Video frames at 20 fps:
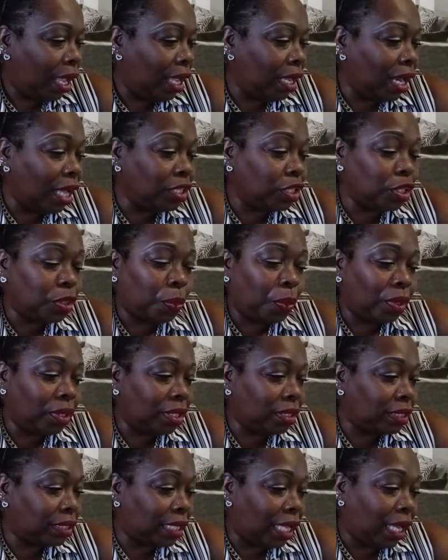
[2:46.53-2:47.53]
And I just
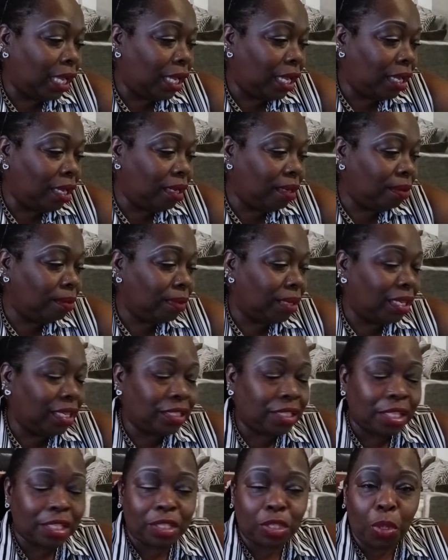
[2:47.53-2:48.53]
want to say,
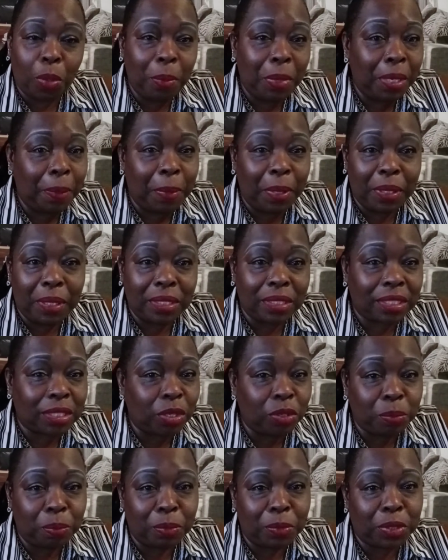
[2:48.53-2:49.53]
it just so many,
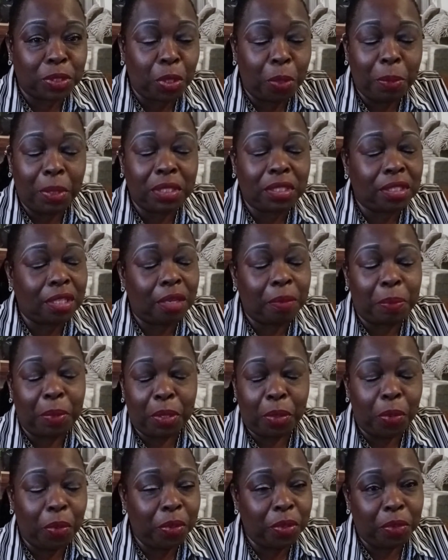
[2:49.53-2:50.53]
so so much stuff
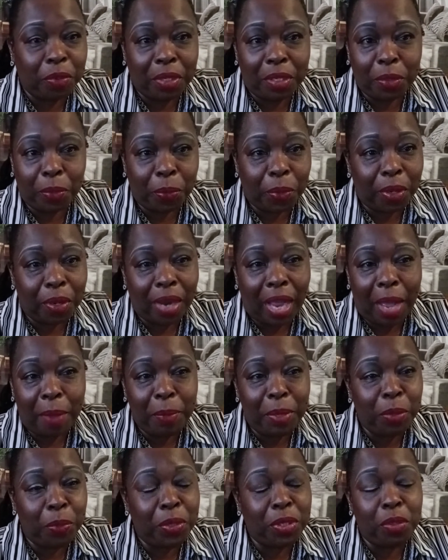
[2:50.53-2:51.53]
been going on in the world. I
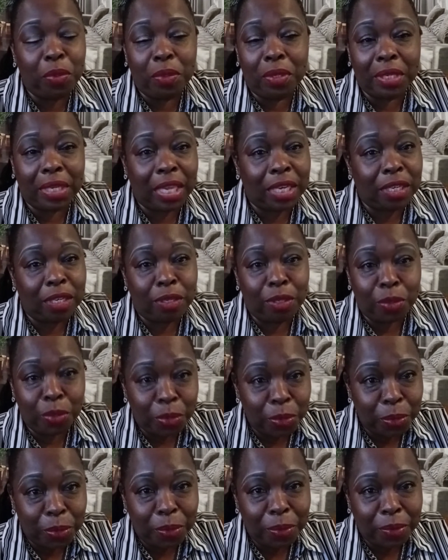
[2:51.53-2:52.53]
mean, when you look at the
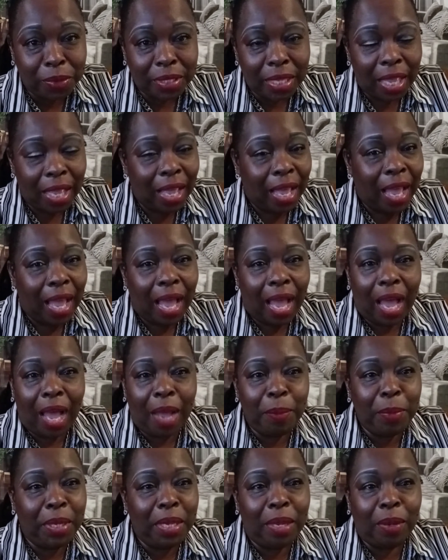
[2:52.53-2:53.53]
news,
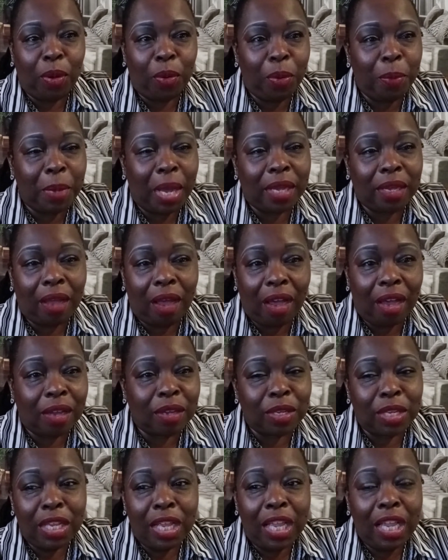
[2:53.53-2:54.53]
I mean, oh my
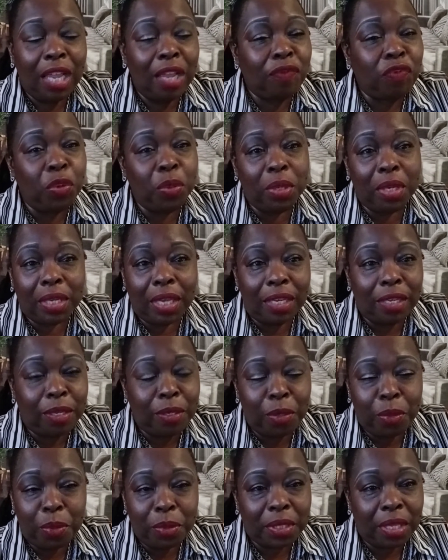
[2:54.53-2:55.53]
God. If you look at the
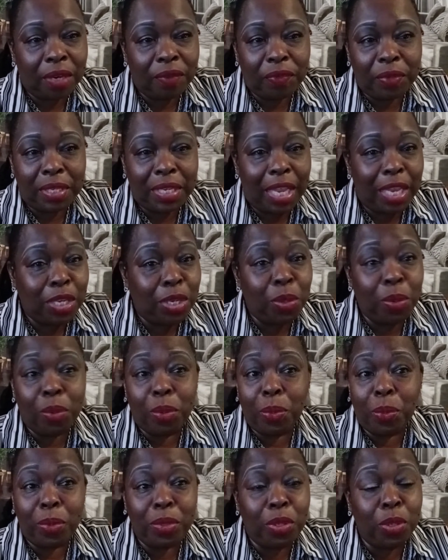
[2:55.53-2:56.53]
news every day, you
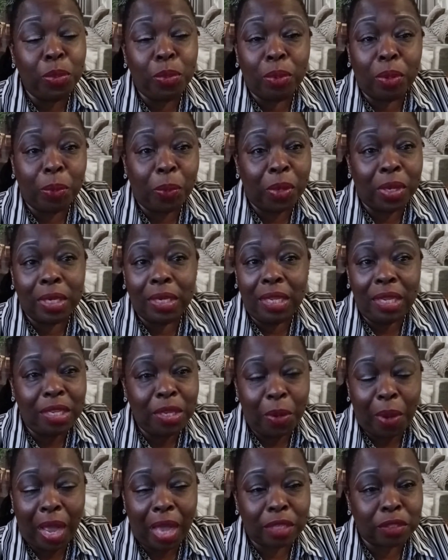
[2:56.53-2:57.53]
don't, you don't want to leave
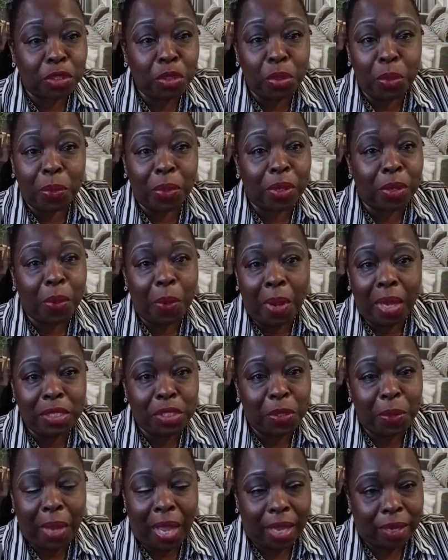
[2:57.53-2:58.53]
your house. You don't want to go
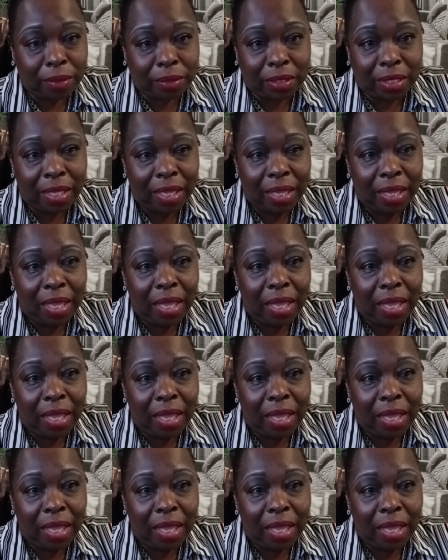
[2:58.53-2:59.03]
out your house.